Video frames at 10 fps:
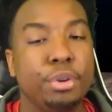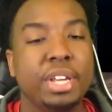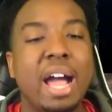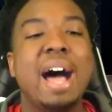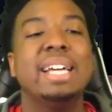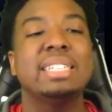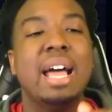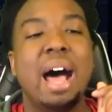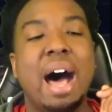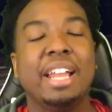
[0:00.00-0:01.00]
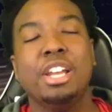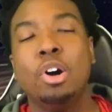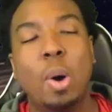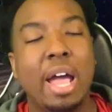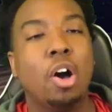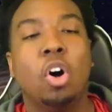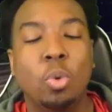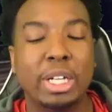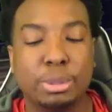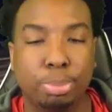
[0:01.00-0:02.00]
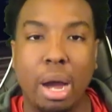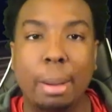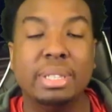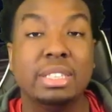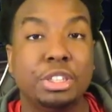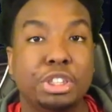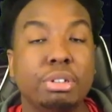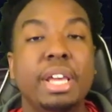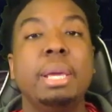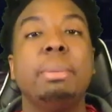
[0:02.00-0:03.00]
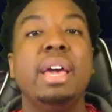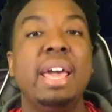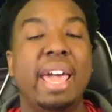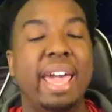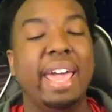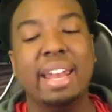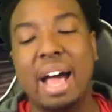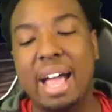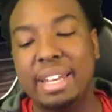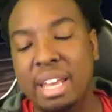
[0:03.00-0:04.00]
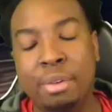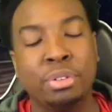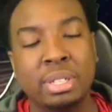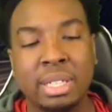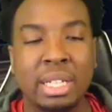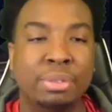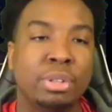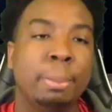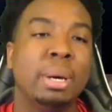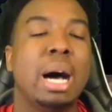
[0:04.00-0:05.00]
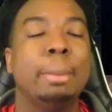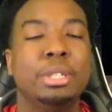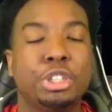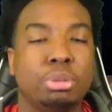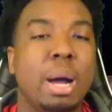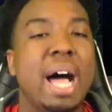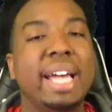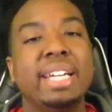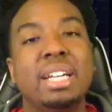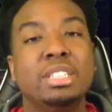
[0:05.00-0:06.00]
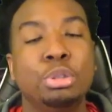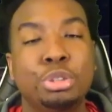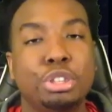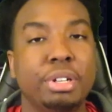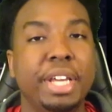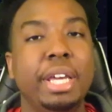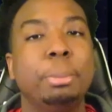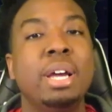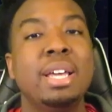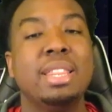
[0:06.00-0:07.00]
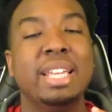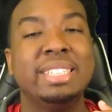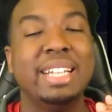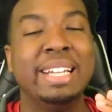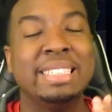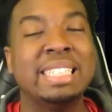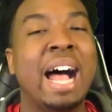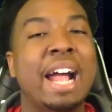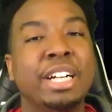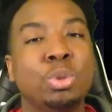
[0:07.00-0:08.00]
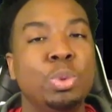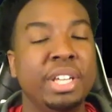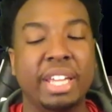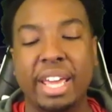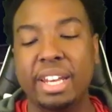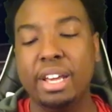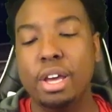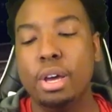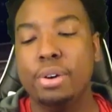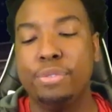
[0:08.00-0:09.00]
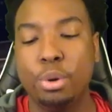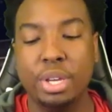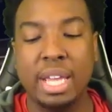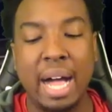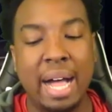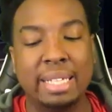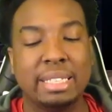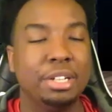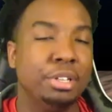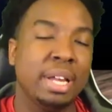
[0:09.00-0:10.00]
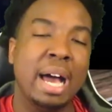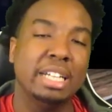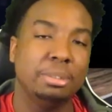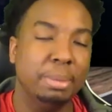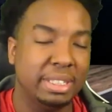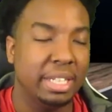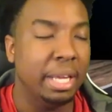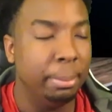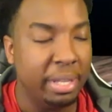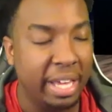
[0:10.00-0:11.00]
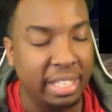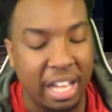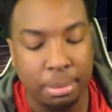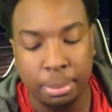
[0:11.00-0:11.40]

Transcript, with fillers: for you guys. I know I always promise a stream and I never deliver, but I'm gonna try to stream this entire weekend for you guys. I know you guys missed the NBA Live